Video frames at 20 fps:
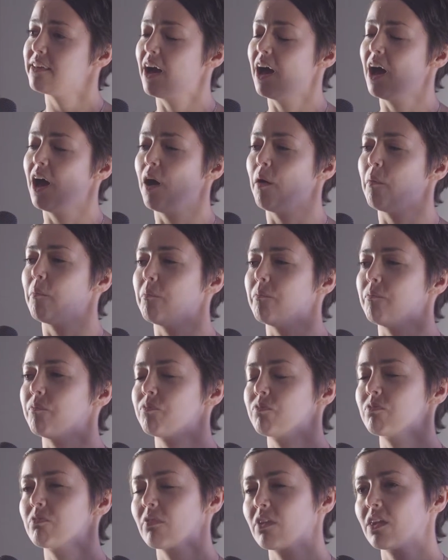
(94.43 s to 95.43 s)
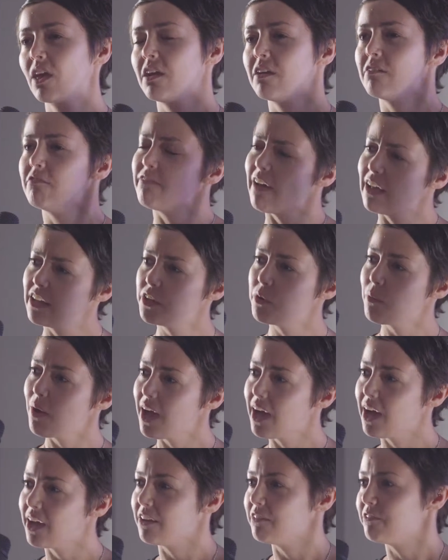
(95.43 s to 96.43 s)
value
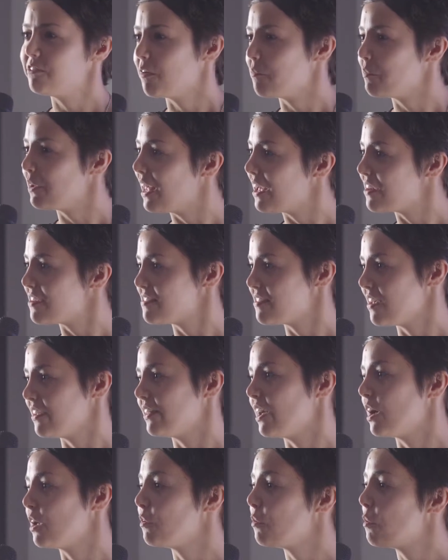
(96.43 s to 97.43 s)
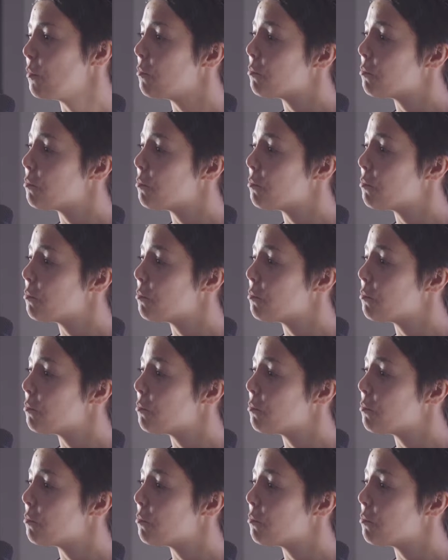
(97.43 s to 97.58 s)
add, if I'm allowed to say that,